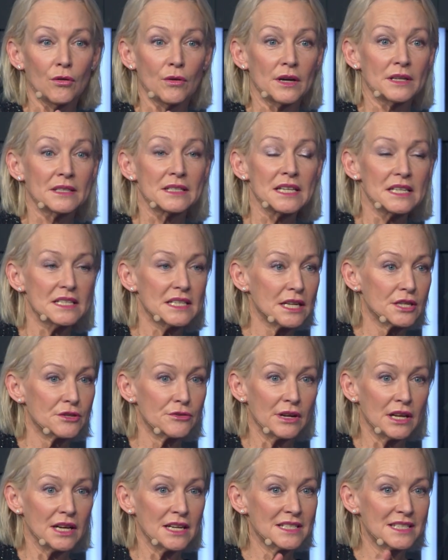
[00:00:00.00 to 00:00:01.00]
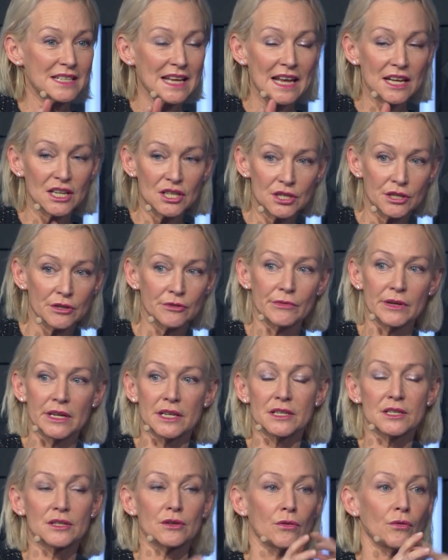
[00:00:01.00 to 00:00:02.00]
decentralized energy
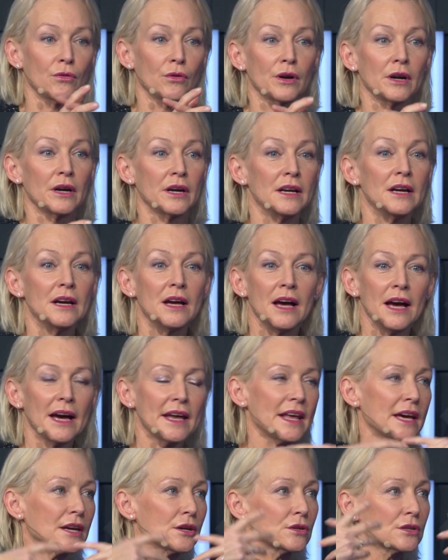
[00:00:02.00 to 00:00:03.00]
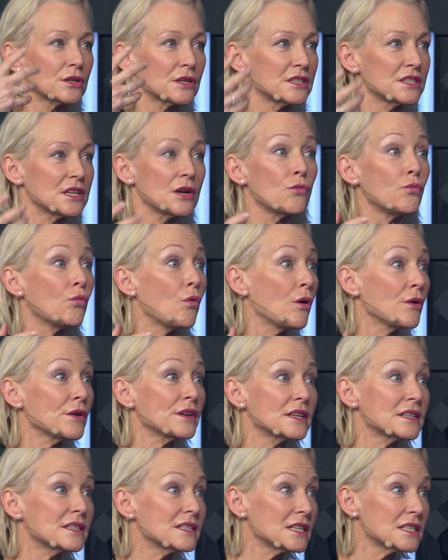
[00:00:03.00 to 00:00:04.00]
grids, and I could continue,
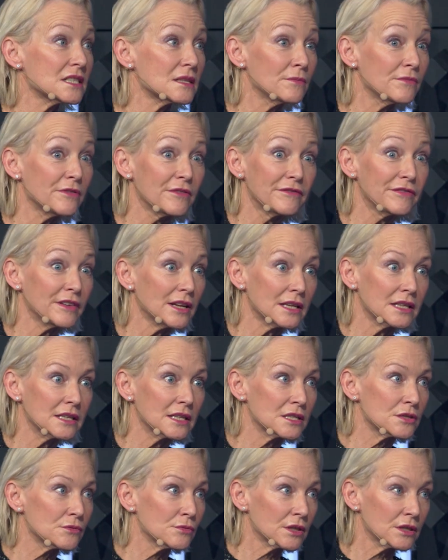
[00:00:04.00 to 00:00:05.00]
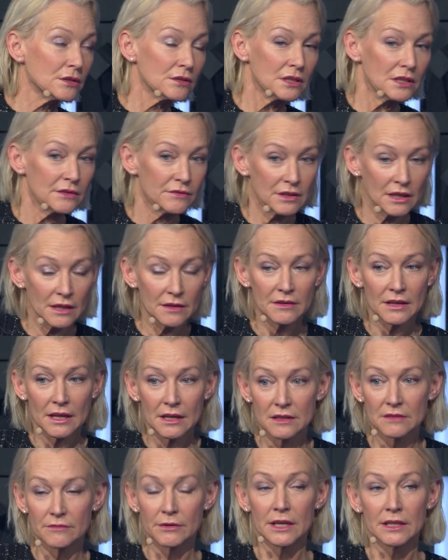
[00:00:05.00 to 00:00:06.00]
warning system for floodings. We couldn't even get
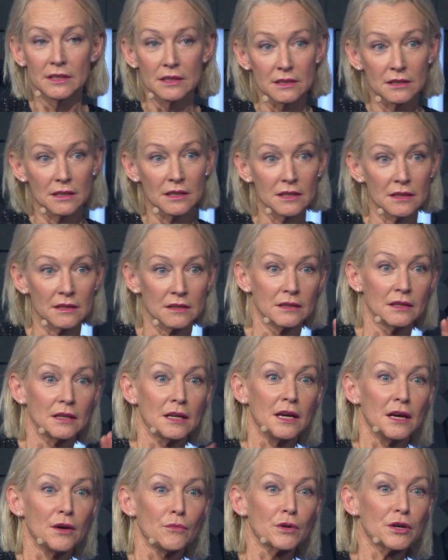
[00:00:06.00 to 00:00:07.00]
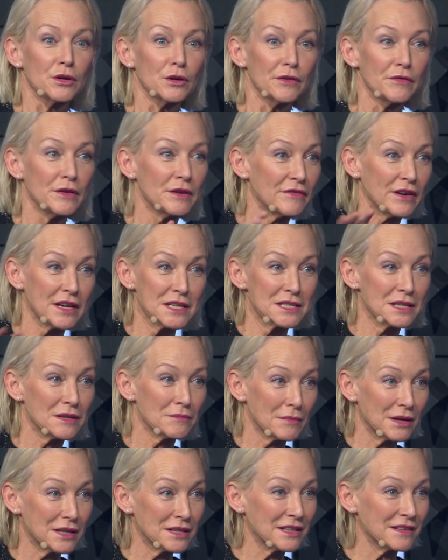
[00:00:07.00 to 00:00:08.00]
that right. We could have invested
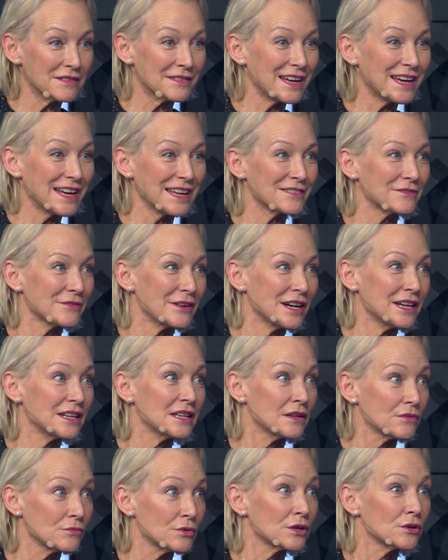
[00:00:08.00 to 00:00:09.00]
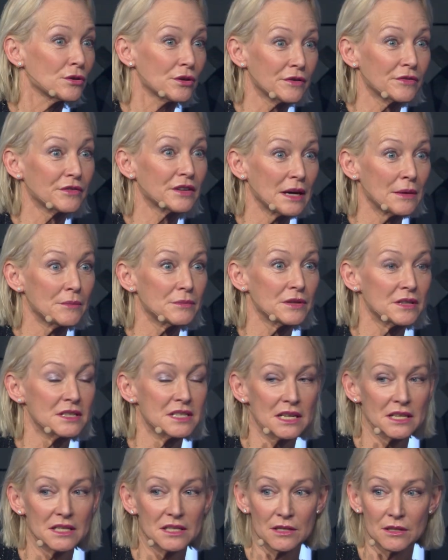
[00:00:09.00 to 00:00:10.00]
money in that, right? And we could have kept the
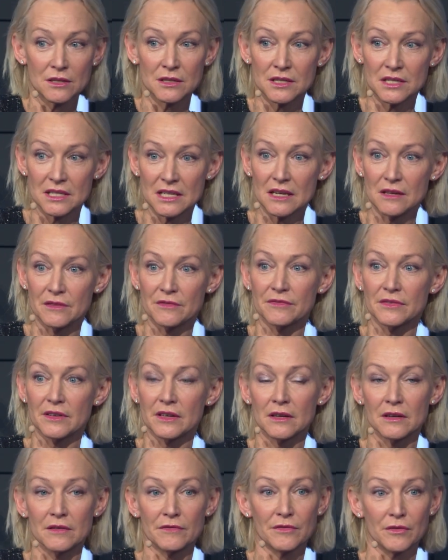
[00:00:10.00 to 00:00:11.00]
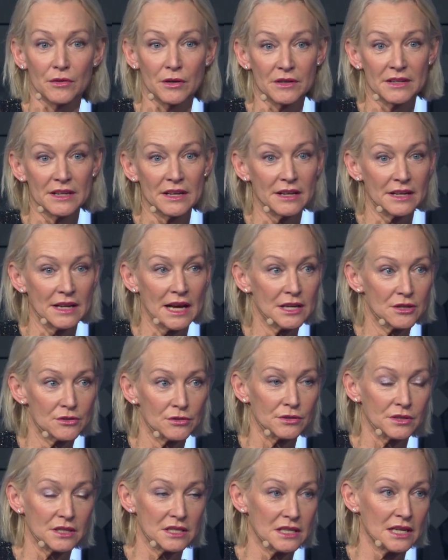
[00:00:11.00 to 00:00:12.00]
citizens safe for
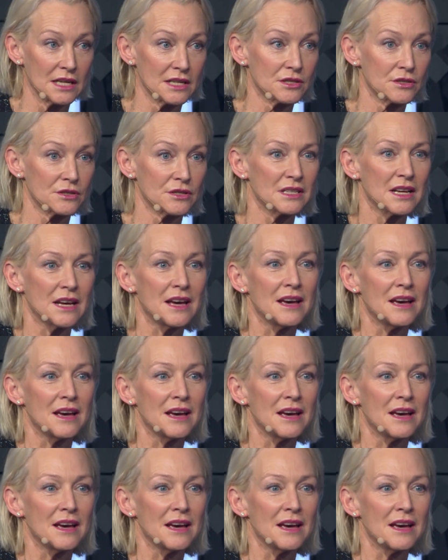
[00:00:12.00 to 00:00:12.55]
natural disasters.